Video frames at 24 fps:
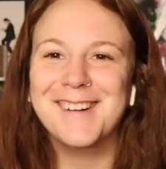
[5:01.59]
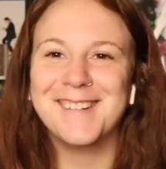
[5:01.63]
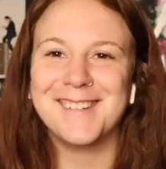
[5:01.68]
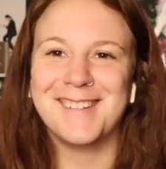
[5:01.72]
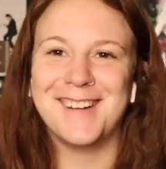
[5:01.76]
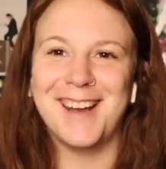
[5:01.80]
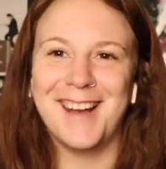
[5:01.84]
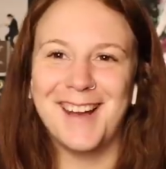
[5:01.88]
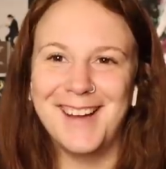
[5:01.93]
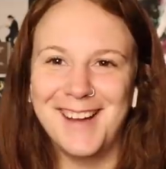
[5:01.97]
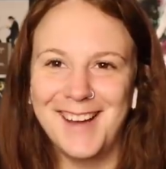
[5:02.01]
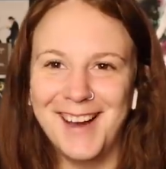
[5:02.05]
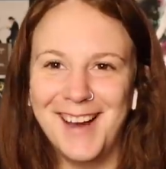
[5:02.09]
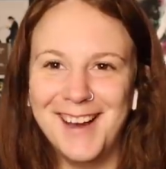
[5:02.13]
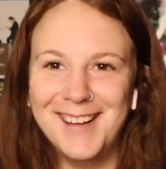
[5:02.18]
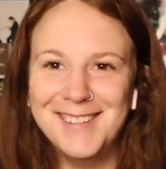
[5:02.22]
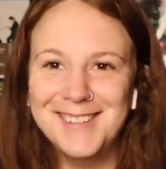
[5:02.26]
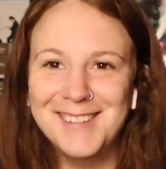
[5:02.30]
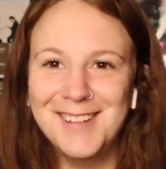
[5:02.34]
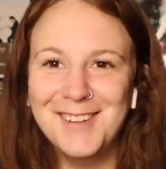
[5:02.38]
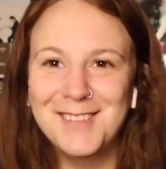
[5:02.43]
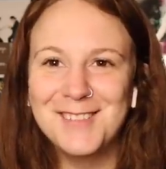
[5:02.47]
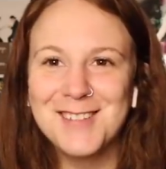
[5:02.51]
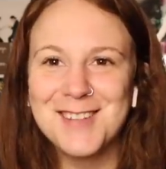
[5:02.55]
Okay,
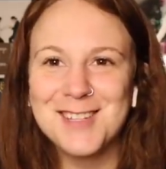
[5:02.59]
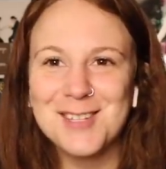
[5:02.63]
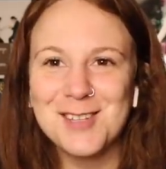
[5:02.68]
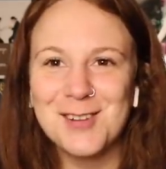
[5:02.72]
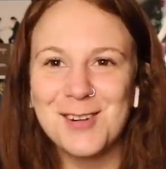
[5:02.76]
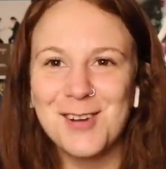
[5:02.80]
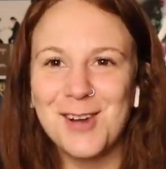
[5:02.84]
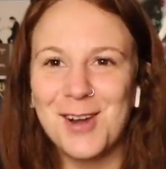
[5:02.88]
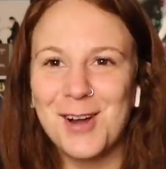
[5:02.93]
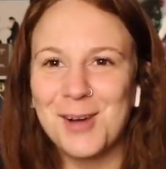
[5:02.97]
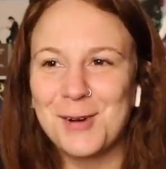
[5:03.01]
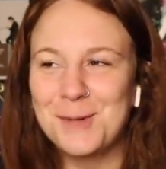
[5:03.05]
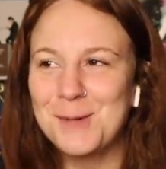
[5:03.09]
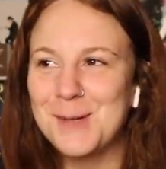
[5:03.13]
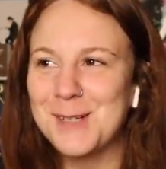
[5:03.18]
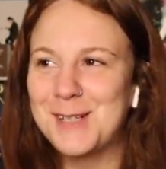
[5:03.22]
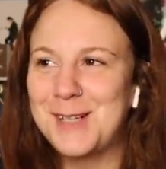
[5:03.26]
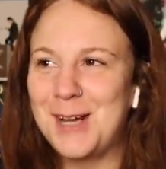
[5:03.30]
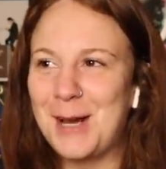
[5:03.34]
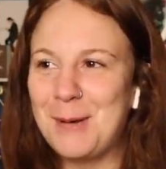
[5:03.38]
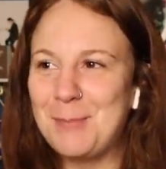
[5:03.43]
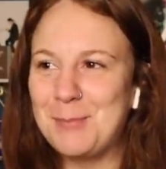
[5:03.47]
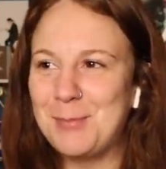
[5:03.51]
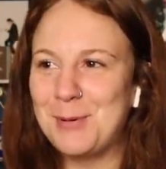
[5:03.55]
I love this little
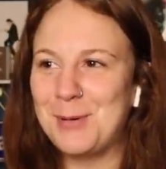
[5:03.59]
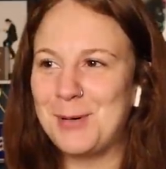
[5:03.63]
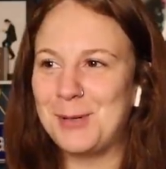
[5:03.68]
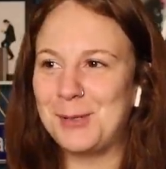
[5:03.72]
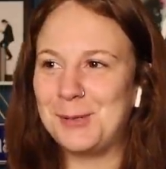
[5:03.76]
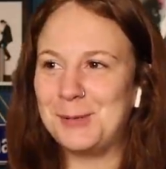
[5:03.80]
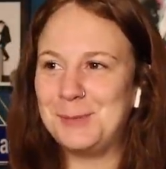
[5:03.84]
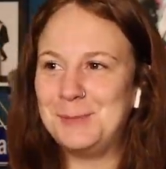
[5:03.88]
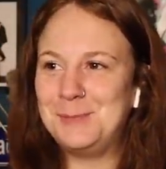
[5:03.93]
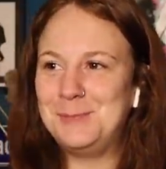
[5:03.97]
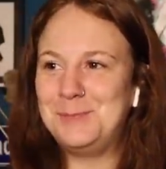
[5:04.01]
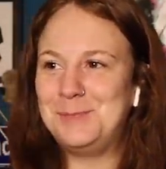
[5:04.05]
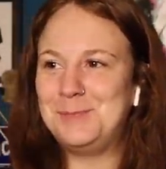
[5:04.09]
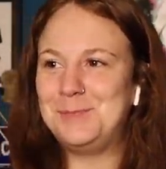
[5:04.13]
awkward couple.